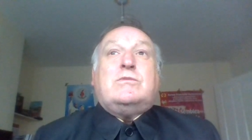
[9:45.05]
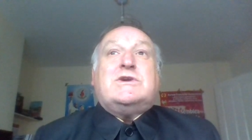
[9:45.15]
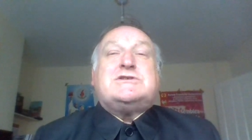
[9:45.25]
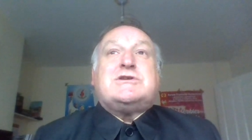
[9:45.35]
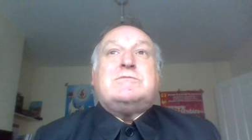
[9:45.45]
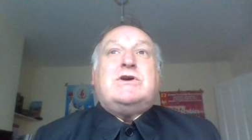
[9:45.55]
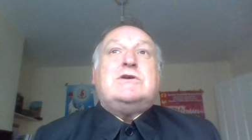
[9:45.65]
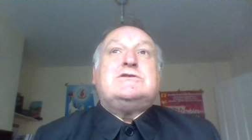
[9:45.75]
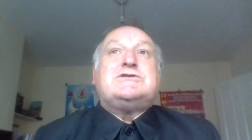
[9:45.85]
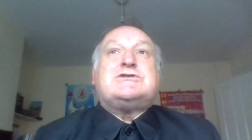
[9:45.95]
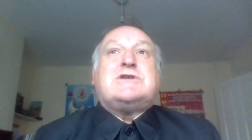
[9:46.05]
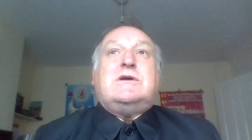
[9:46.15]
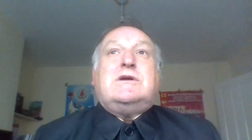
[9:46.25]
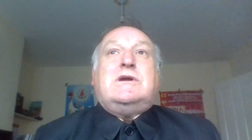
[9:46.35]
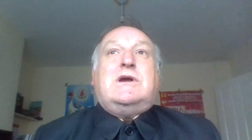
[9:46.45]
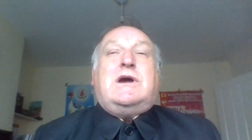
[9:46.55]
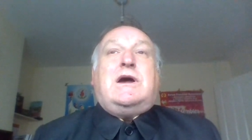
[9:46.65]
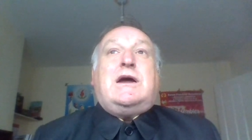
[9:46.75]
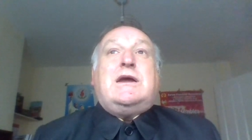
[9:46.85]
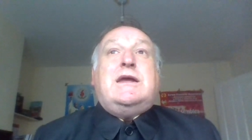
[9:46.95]
which emerged
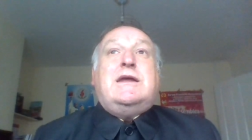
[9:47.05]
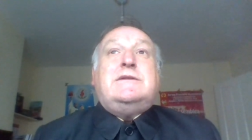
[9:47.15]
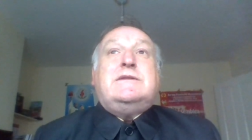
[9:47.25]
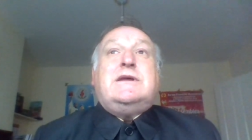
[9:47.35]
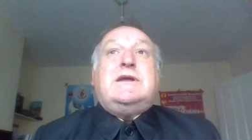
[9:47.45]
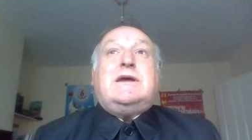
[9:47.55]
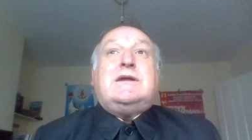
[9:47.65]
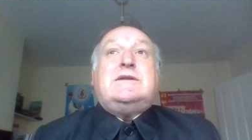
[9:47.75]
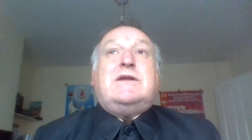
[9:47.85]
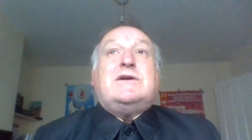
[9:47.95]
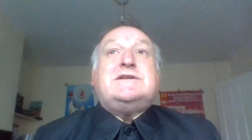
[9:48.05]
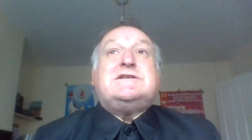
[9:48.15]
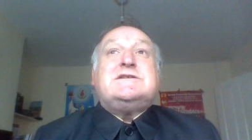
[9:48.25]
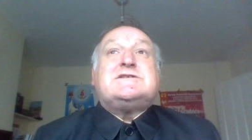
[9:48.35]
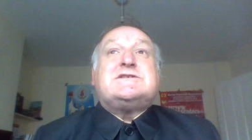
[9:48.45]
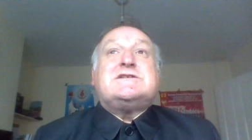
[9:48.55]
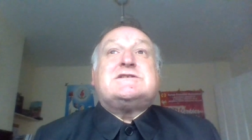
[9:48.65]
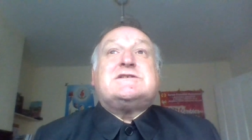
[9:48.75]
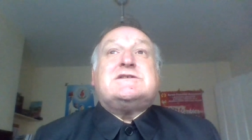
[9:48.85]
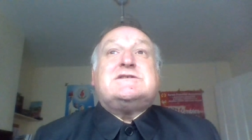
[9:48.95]
in the
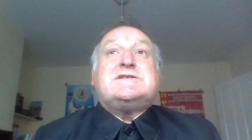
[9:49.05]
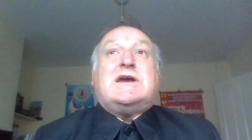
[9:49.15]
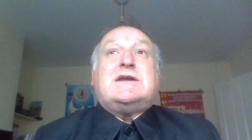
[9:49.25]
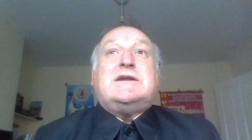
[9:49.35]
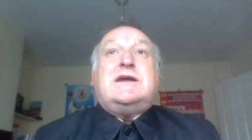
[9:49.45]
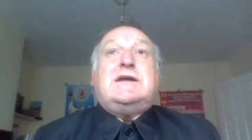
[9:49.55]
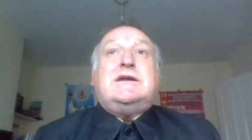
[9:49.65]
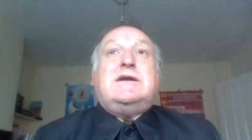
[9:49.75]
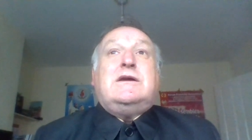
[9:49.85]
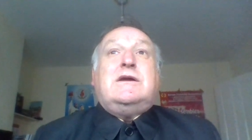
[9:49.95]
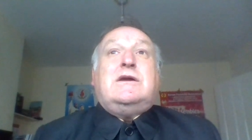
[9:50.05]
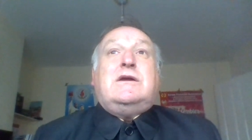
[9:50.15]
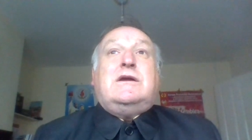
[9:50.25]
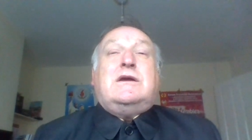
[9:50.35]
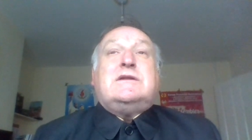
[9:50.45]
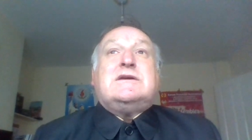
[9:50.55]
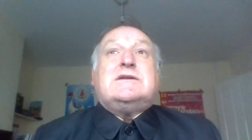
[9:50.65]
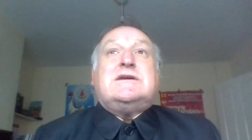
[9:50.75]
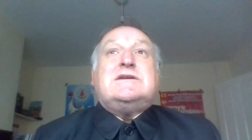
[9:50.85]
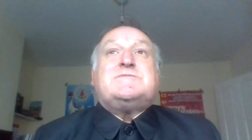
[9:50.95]
1960s. And he
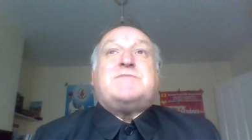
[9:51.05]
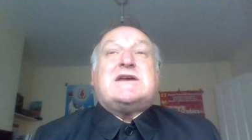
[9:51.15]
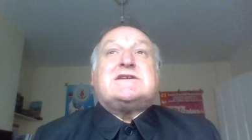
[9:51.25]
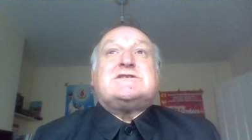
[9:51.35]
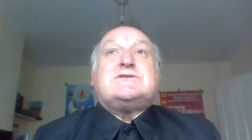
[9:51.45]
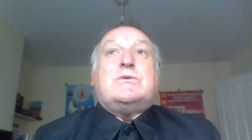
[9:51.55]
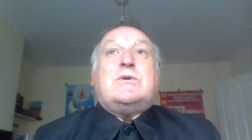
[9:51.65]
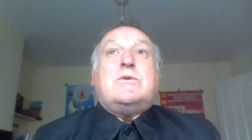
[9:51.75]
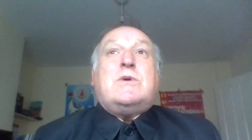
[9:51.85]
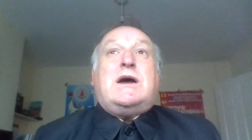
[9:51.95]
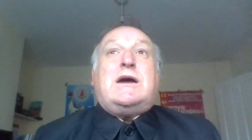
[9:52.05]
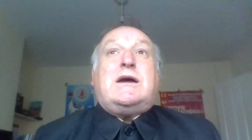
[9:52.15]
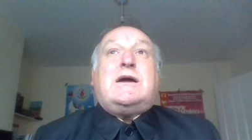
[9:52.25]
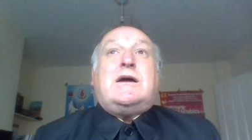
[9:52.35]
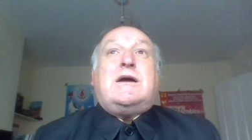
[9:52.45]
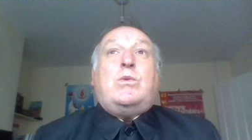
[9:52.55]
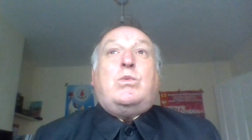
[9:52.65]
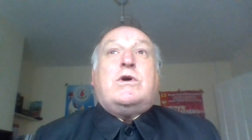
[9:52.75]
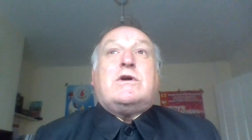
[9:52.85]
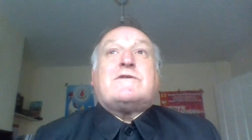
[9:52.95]
did his best to
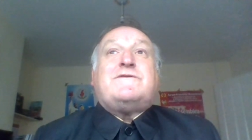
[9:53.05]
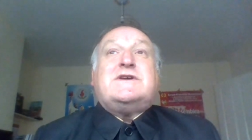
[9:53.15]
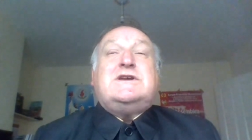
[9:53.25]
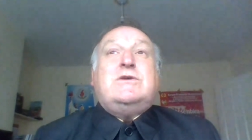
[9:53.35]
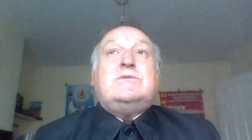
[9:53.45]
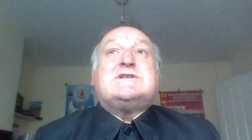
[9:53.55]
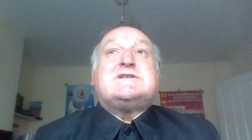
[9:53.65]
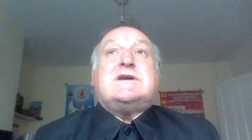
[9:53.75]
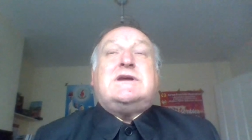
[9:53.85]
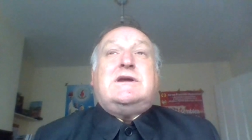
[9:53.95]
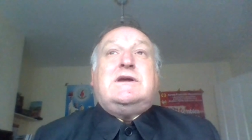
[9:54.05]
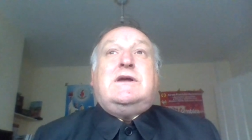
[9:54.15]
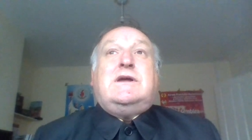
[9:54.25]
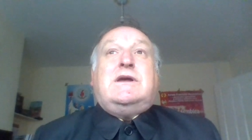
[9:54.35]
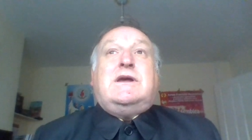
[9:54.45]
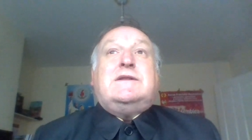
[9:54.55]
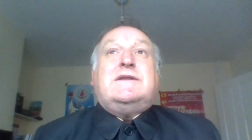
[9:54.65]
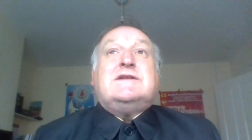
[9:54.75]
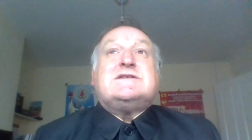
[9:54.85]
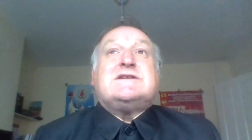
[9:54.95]
work for unity in
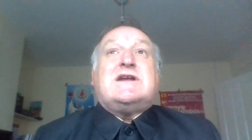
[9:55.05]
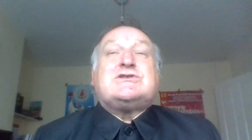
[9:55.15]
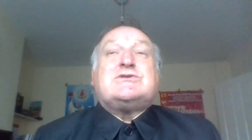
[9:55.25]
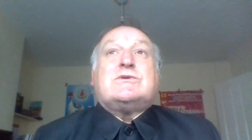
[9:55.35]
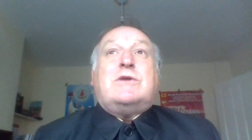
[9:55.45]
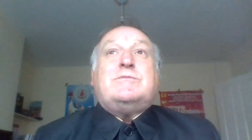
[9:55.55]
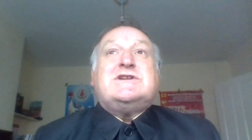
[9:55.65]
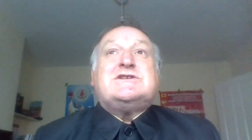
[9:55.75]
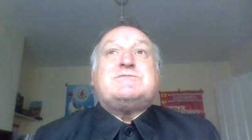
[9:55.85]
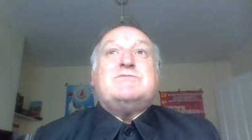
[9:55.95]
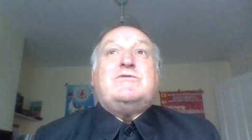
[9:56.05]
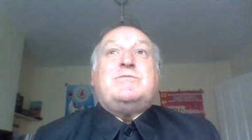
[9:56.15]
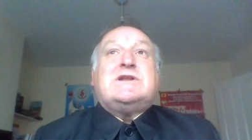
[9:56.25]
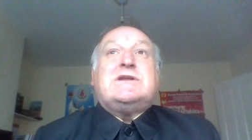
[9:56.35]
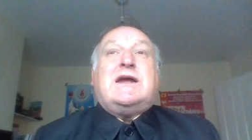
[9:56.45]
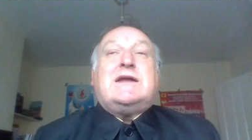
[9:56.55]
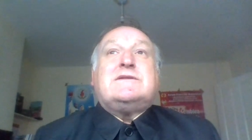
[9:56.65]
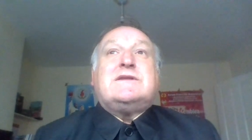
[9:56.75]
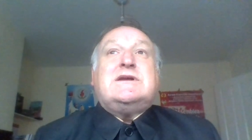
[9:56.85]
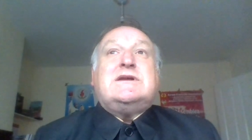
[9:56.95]
the international communist movement
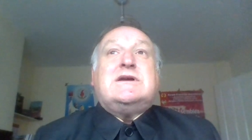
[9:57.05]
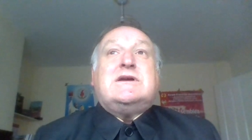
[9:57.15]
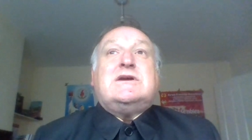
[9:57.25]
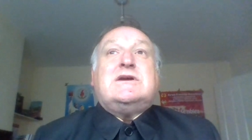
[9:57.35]
and the